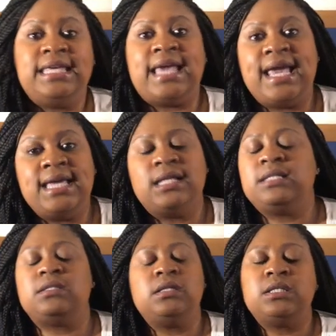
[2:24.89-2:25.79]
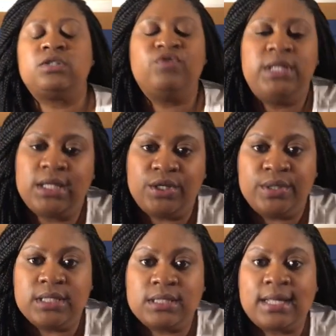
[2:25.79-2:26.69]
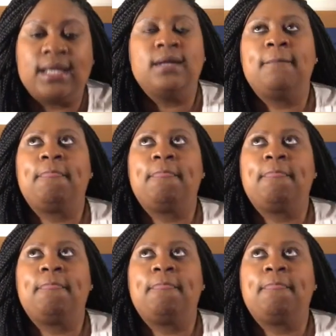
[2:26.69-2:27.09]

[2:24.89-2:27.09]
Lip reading: it's ridiculous. Like,